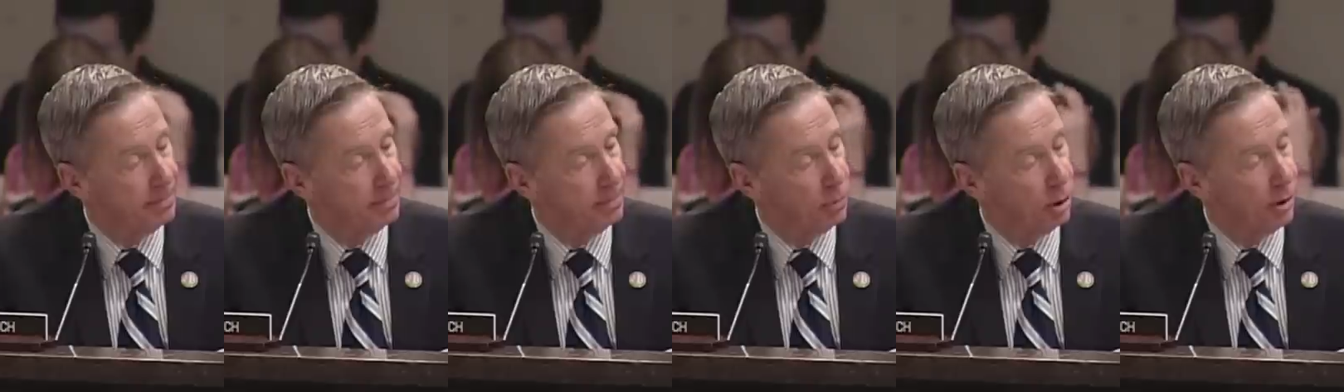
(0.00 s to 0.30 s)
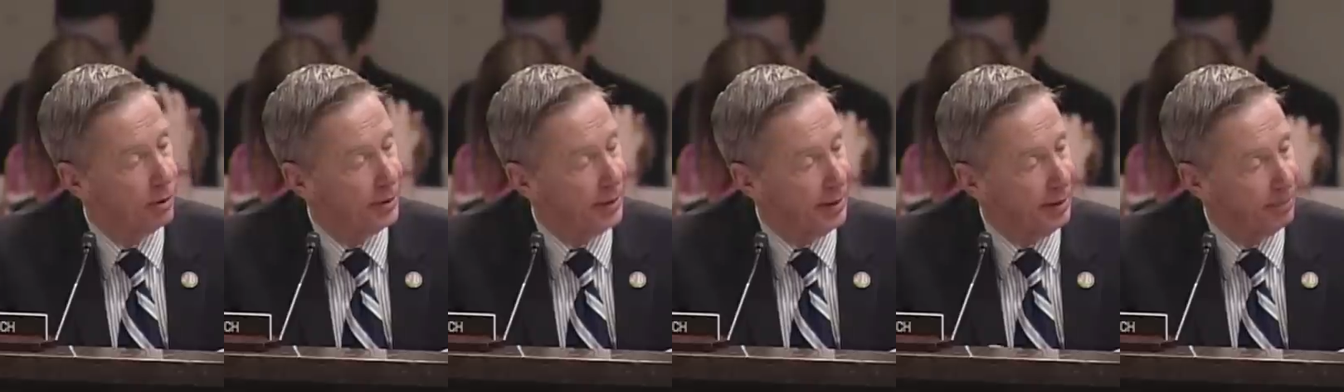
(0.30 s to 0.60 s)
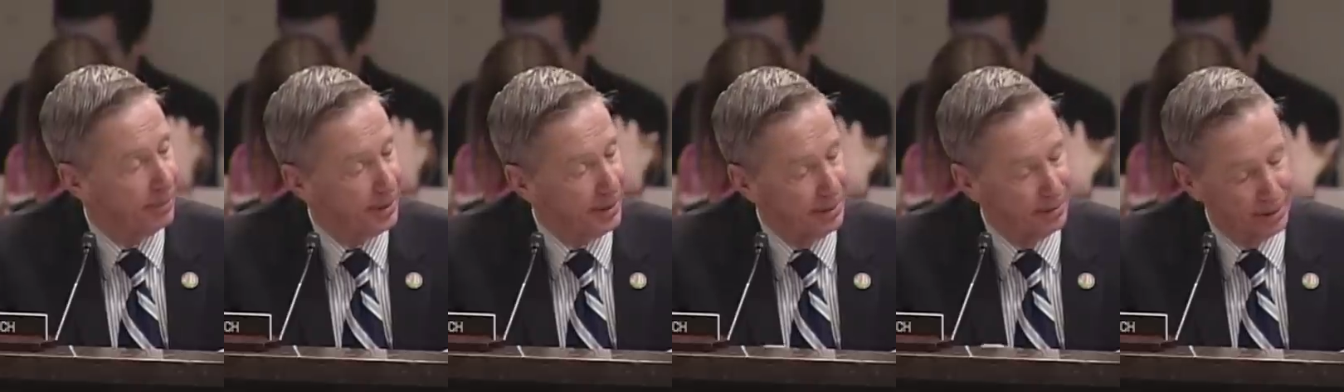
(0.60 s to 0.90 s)

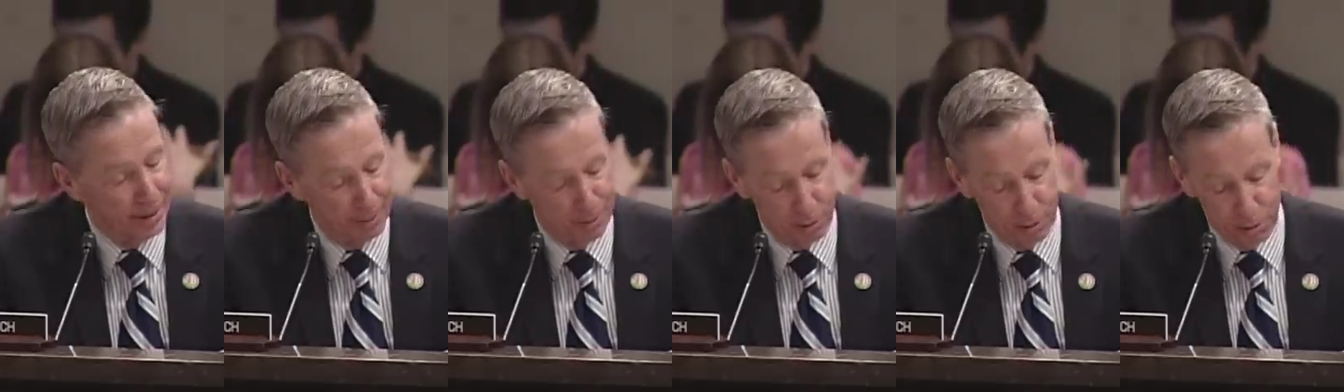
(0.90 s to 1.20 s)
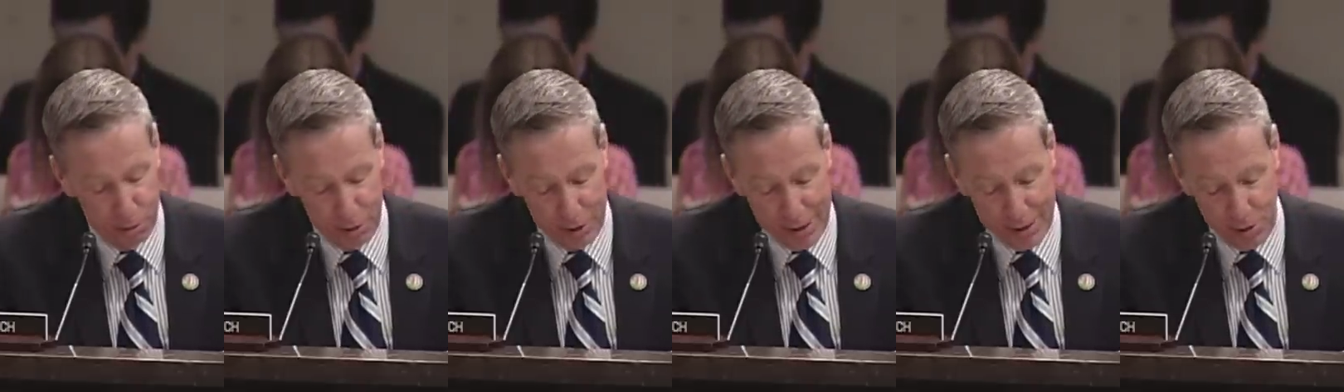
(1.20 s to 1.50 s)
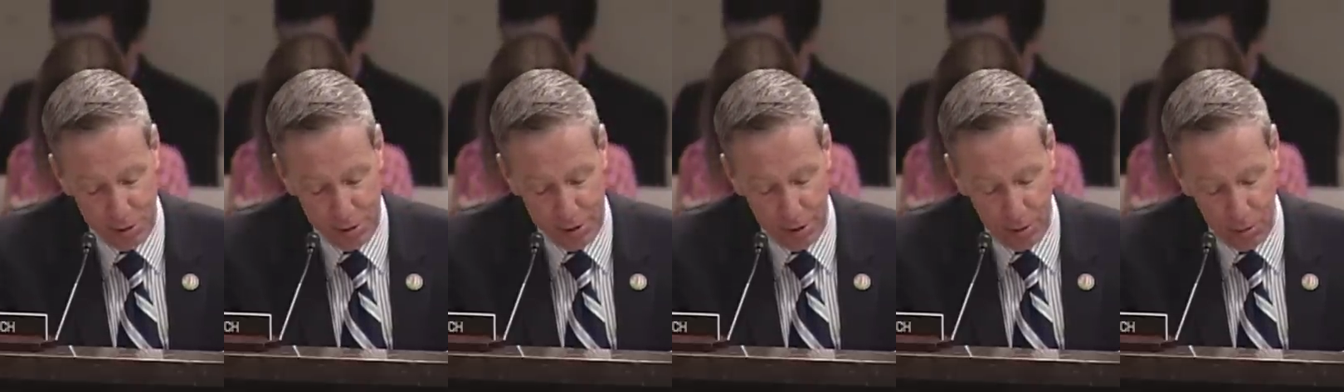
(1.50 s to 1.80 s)
number of
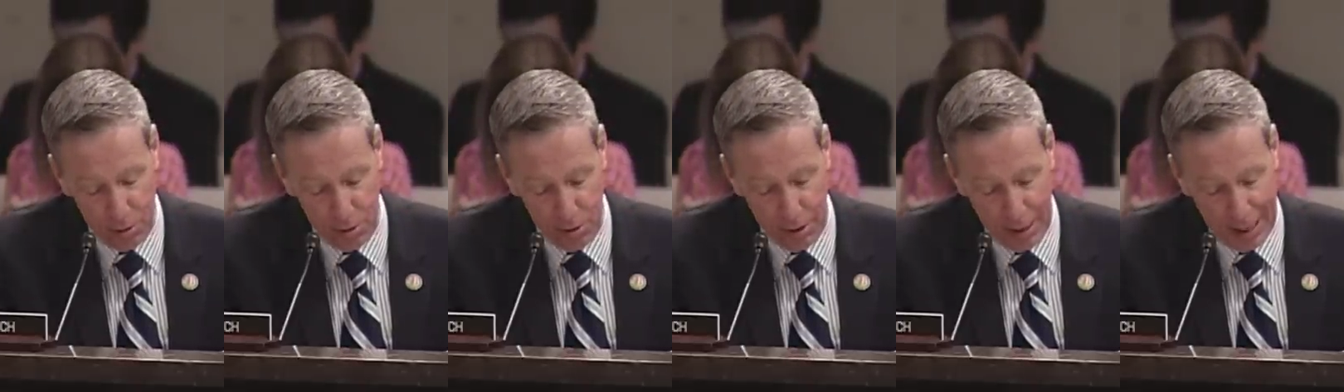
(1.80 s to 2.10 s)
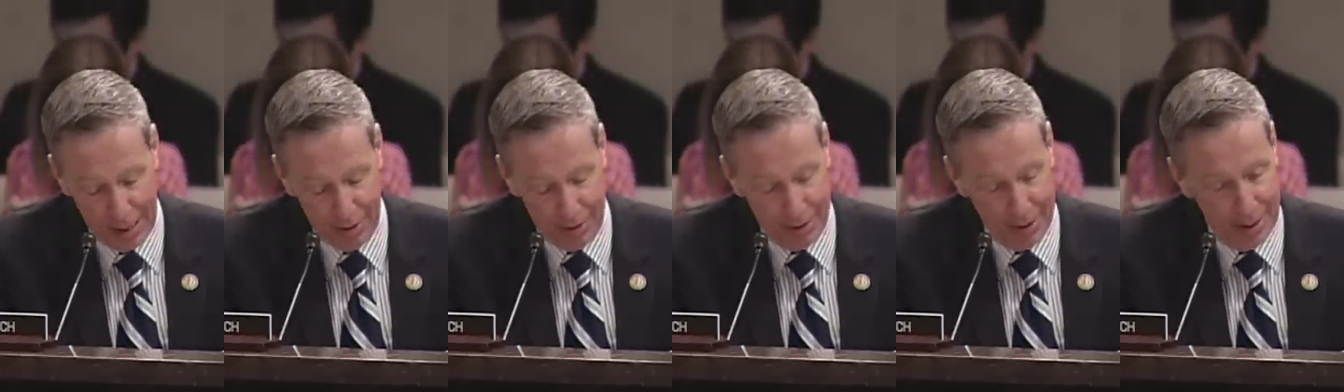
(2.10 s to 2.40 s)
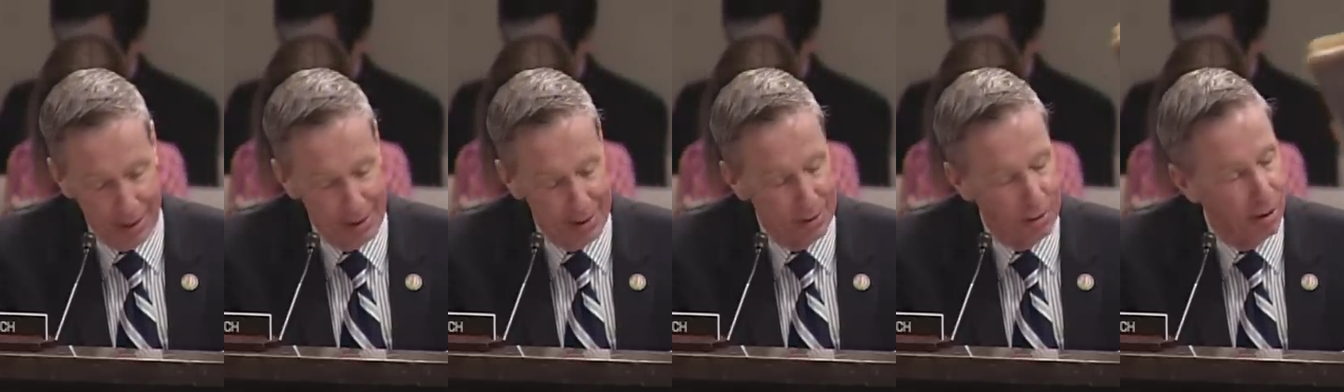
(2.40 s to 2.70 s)
seats that were
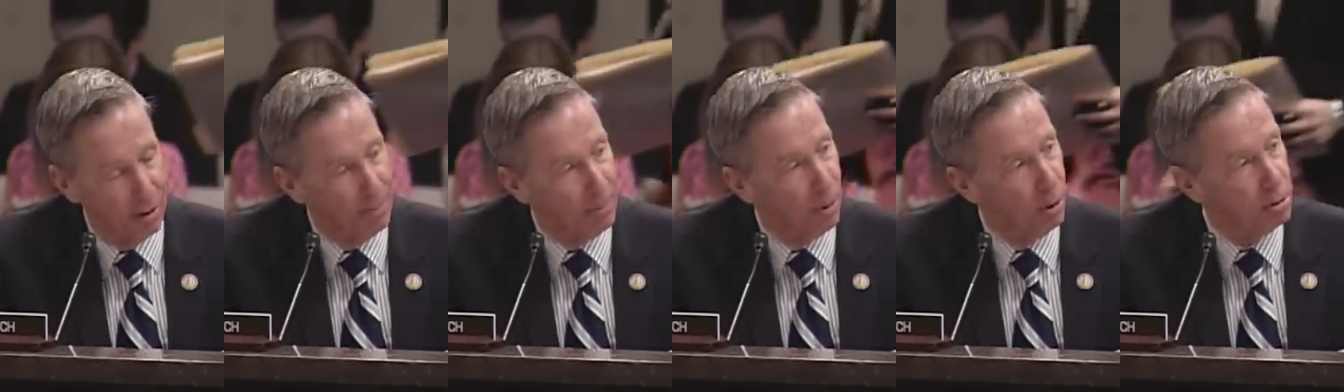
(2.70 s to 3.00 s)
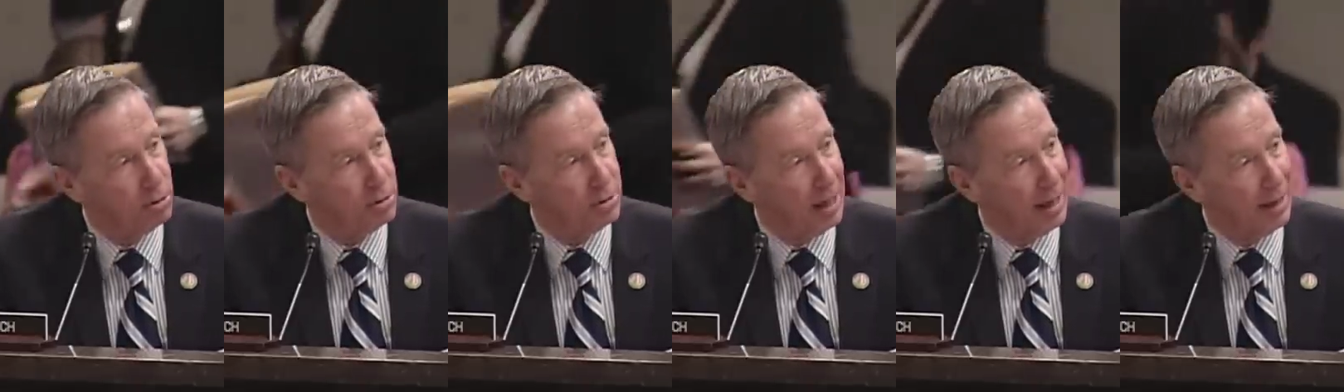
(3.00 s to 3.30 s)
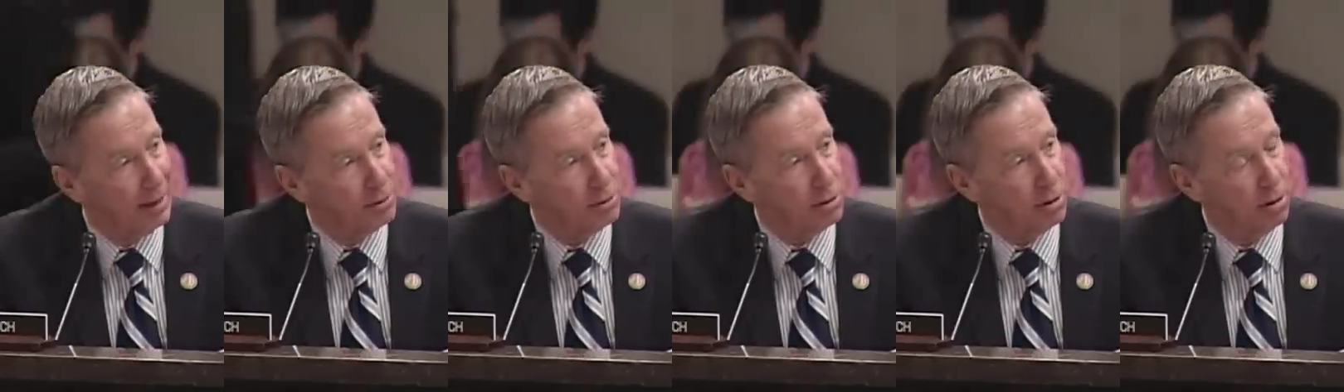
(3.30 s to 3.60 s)
allocated on both
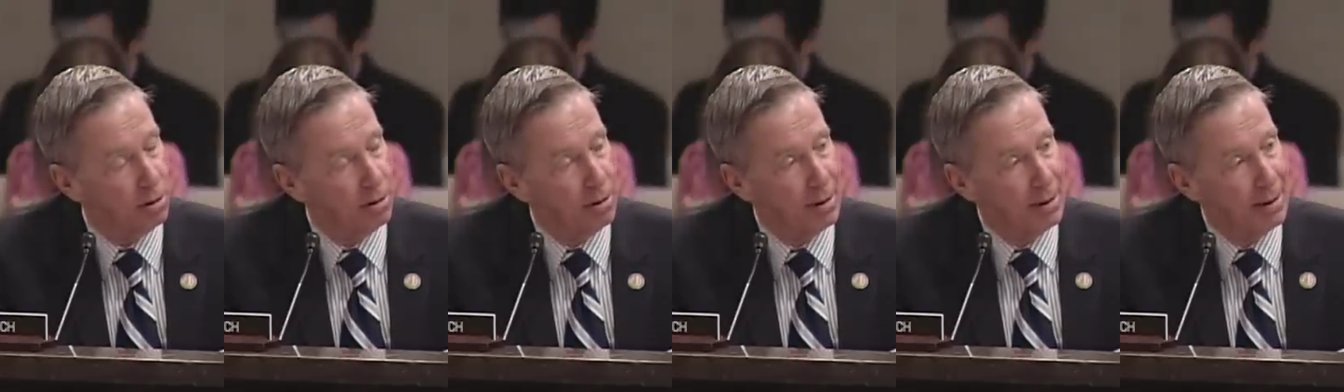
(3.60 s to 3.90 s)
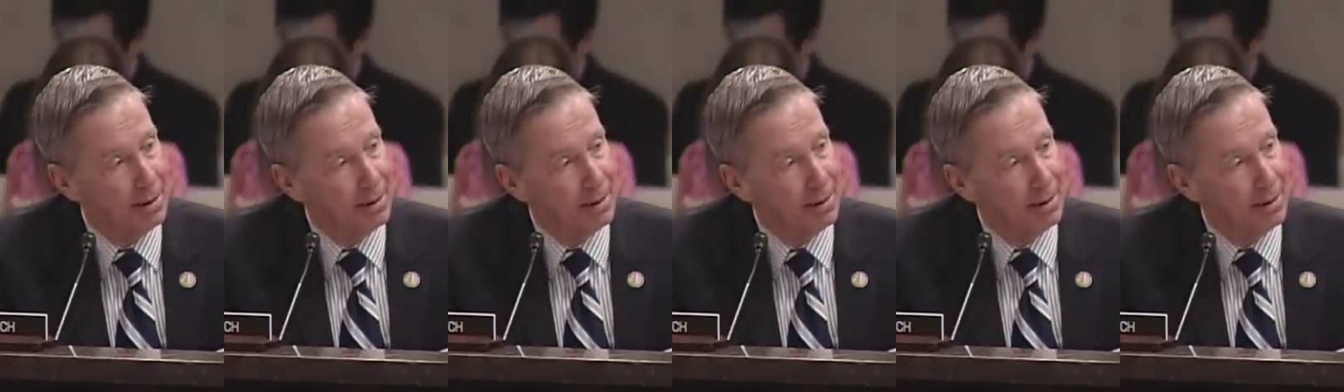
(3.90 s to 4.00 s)
sides. So